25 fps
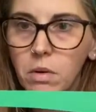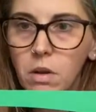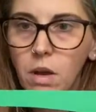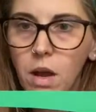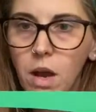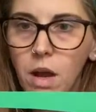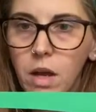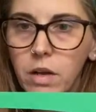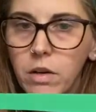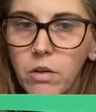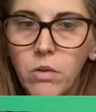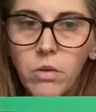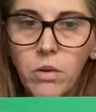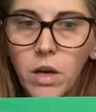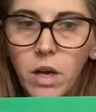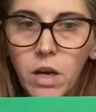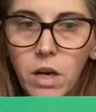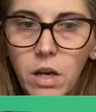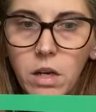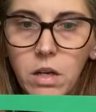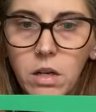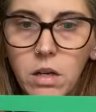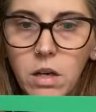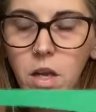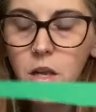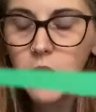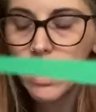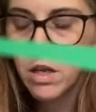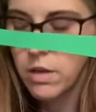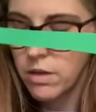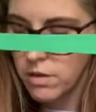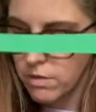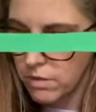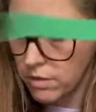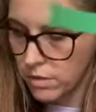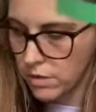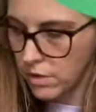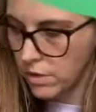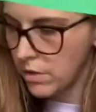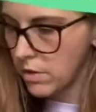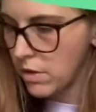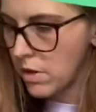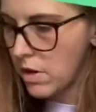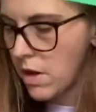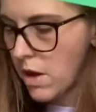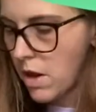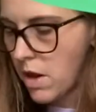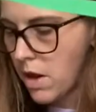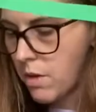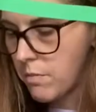I don't care.
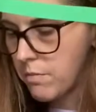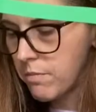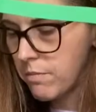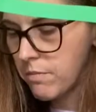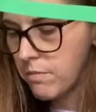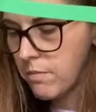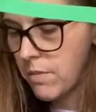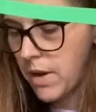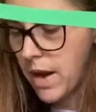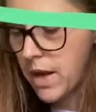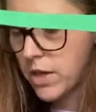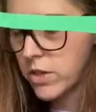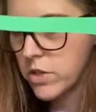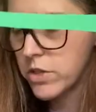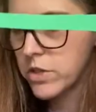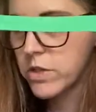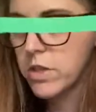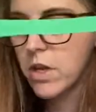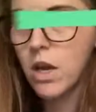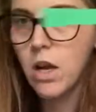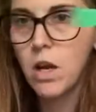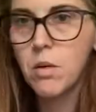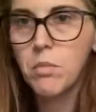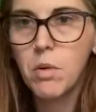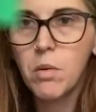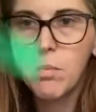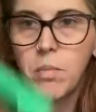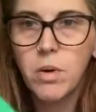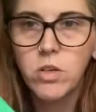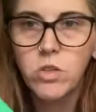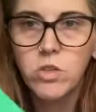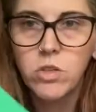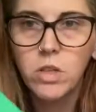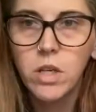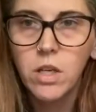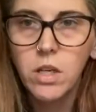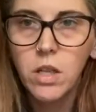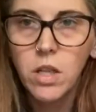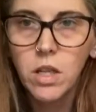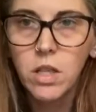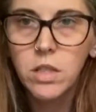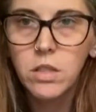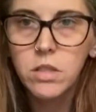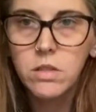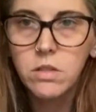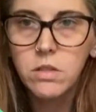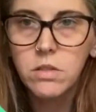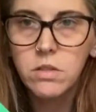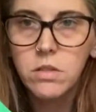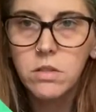I just cut up a bunch like
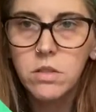this.